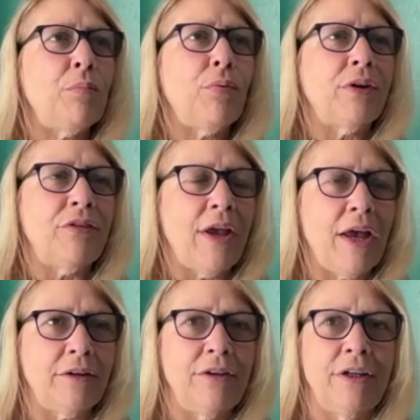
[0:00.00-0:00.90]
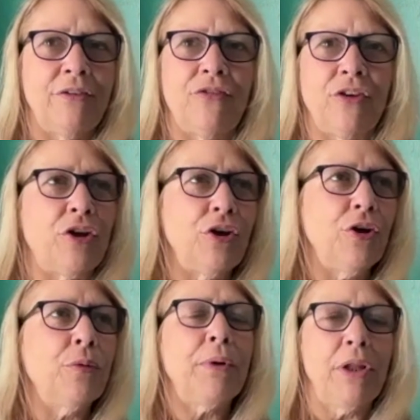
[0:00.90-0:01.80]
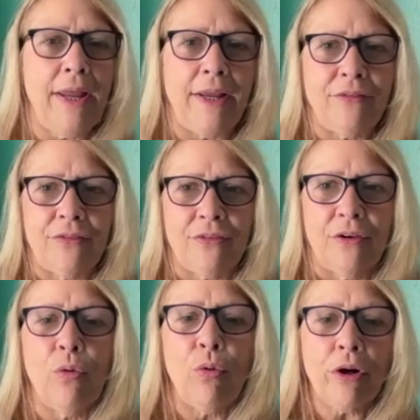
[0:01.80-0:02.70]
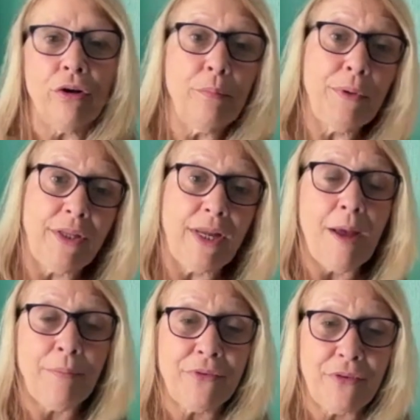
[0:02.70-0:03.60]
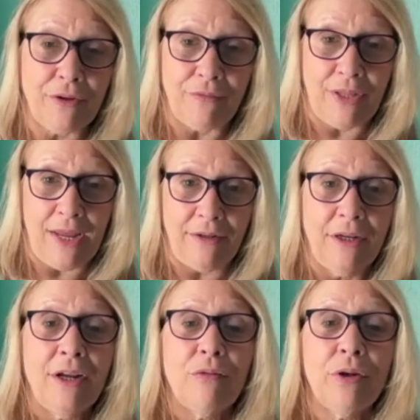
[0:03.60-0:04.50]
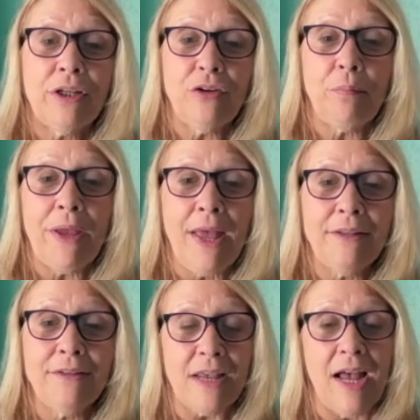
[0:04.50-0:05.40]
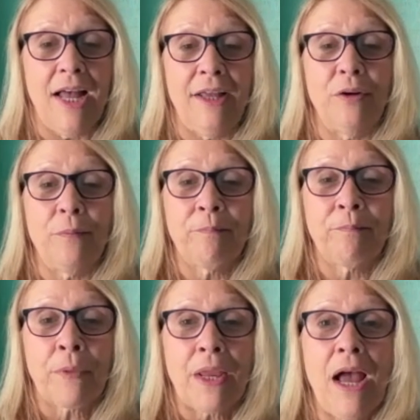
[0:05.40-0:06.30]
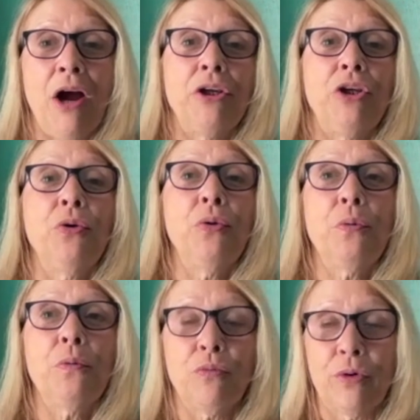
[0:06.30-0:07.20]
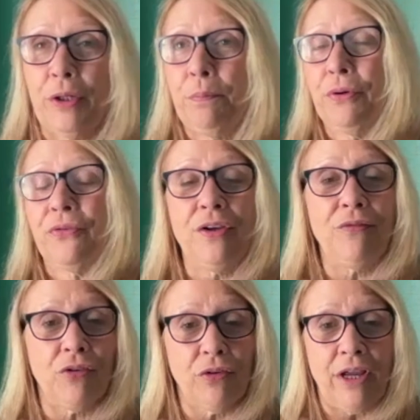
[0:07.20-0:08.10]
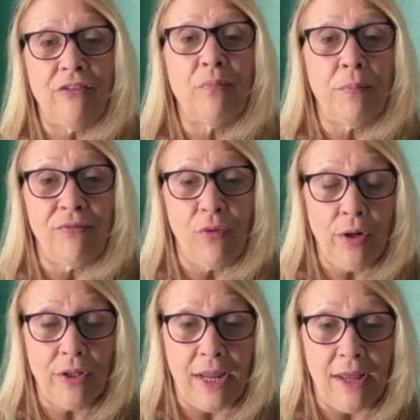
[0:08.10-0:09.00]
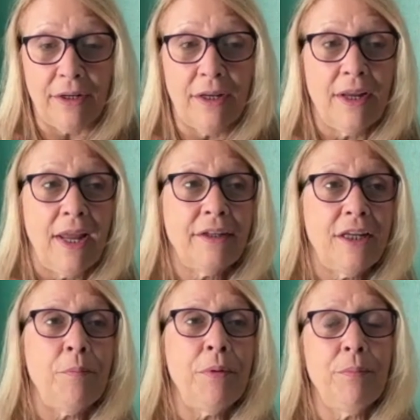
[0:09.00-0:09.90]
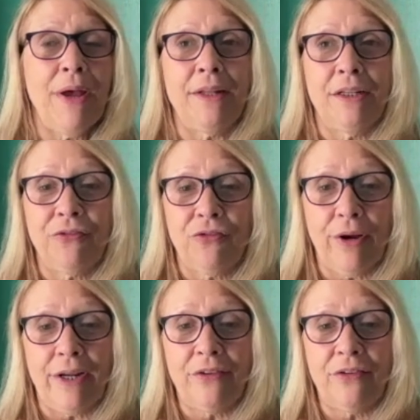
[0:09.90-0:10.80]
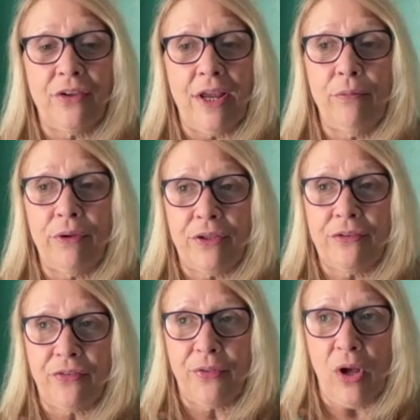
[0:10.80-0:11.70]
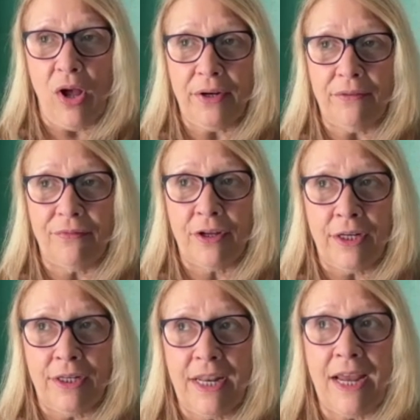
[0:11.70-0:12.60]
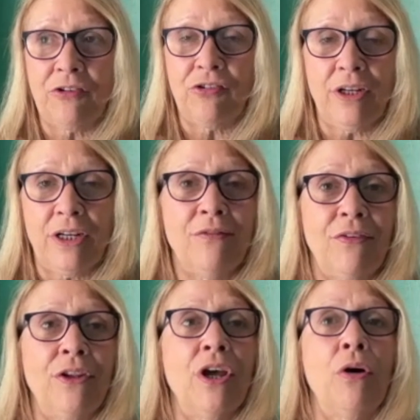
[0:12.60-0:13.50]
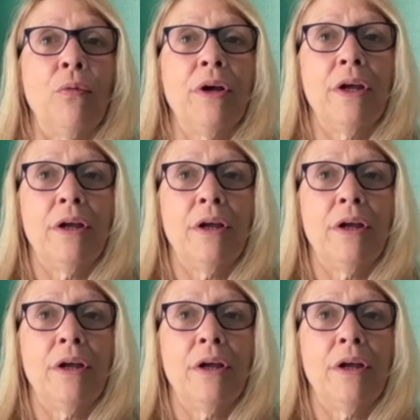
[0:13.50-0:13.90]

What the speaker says: protected, secure place, or it could be the opposite of that. Really depends on how you really perceived your life before that. And keep in mind, let's try and stay with this thought of connection, even though,